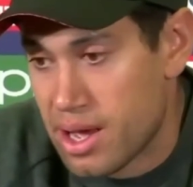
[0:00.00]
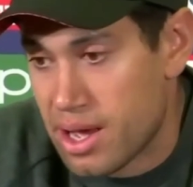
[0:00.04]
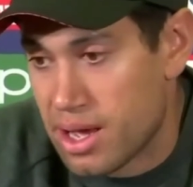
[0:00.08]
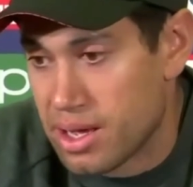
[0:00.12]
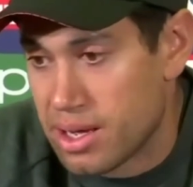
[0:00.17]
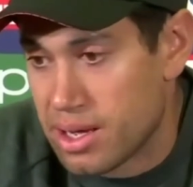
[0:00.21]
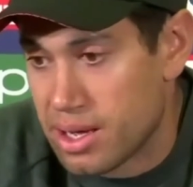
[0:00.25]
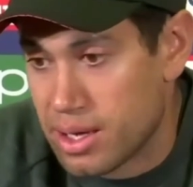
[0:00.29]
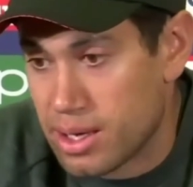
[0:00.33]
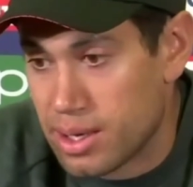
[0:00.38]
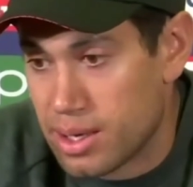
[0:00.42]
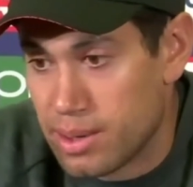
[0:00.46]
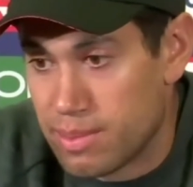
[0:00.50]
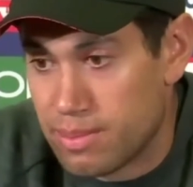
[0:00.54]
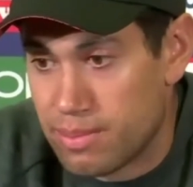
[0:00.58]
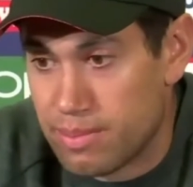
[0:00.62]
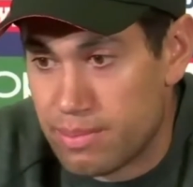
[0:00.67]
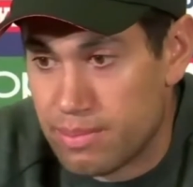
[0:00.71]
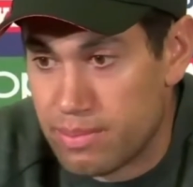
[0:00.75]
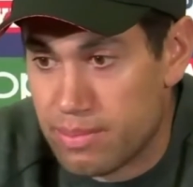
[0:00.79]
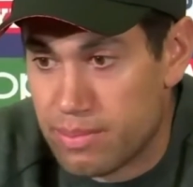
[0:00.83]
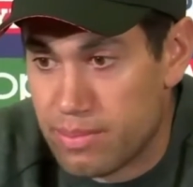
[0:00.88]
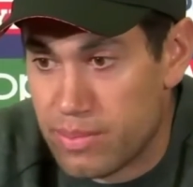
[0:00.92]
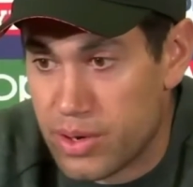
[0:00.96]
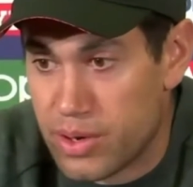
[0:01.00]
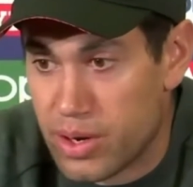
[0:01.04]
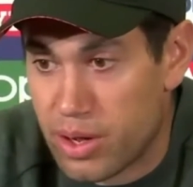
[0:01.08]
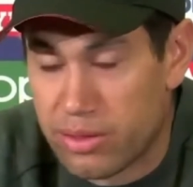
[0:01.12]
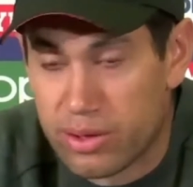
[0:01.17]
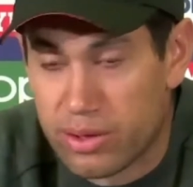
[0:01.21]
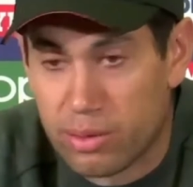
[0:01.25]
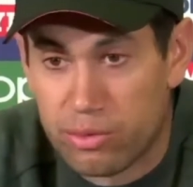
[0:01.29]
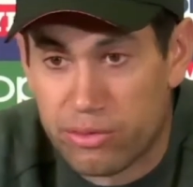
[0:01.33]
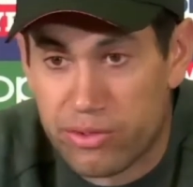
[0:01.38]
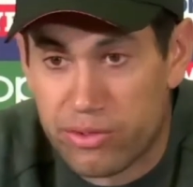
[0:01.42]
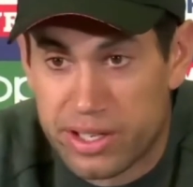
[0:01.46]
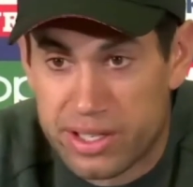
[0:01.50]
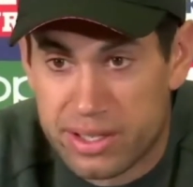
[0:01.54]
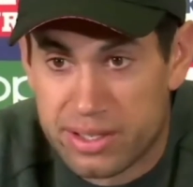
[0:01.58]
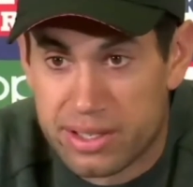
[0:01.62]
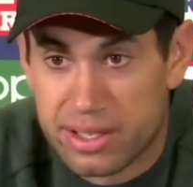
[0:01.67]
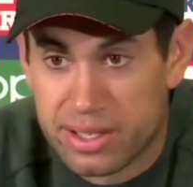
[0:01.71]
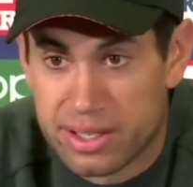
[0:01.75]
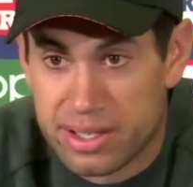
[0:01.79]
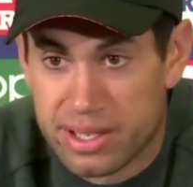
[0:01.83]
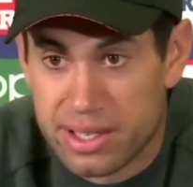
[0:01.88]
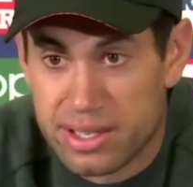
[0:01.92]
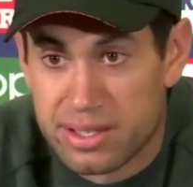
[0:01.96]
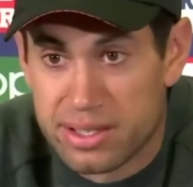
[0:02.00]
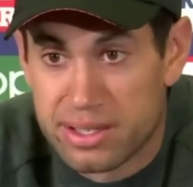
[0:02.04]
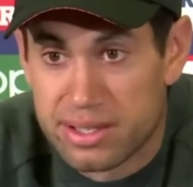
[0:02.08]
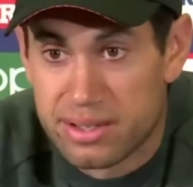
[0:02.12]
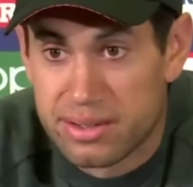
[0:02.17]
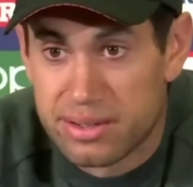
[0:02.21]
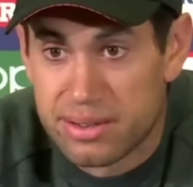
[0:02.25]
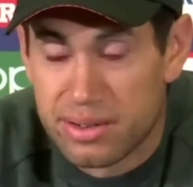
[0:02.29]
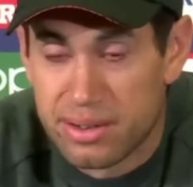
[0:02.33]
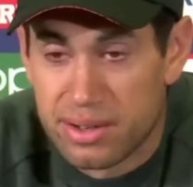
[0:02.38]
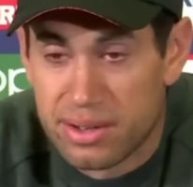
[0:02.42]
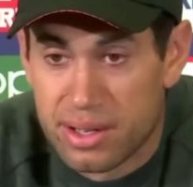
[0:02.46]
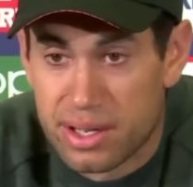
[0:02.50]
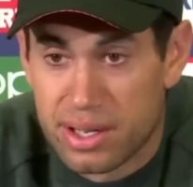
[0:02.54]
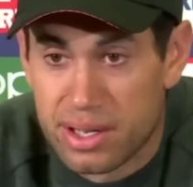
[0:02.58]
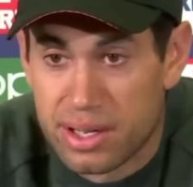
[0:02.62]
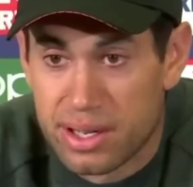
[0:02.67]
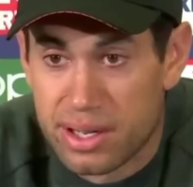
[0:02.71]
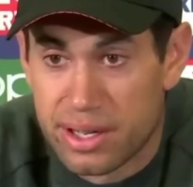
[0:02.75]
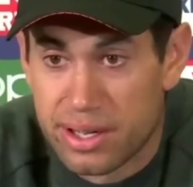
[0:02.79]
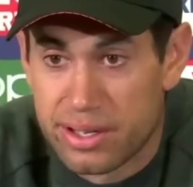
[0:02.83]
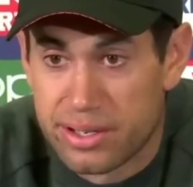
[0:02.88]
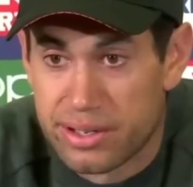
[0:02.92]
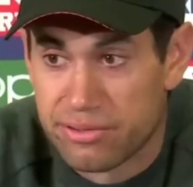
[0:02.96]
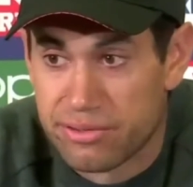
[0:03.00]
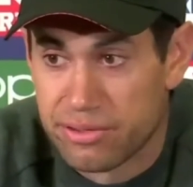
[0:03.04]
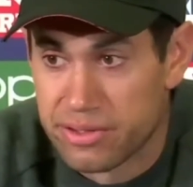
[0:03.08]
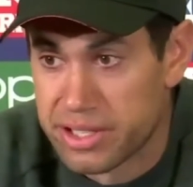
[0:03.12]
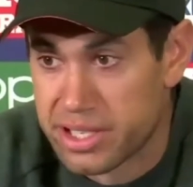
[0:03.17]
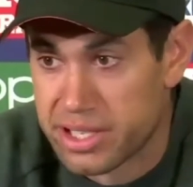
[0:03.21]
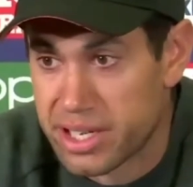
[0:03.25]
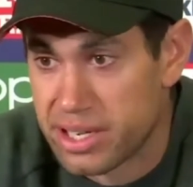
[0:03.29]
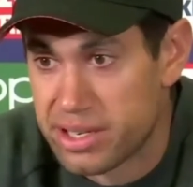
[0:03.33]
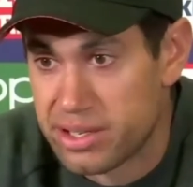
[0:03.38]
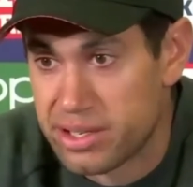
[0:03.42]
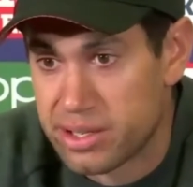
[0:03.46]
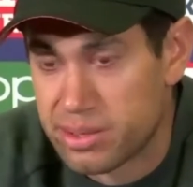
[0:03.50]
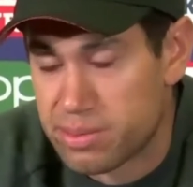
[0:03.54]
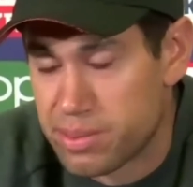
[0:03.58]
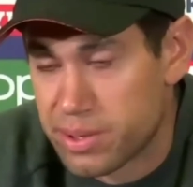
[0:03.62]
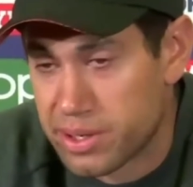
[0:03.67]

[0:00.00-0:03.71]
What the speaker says: I think we've had success at different stages.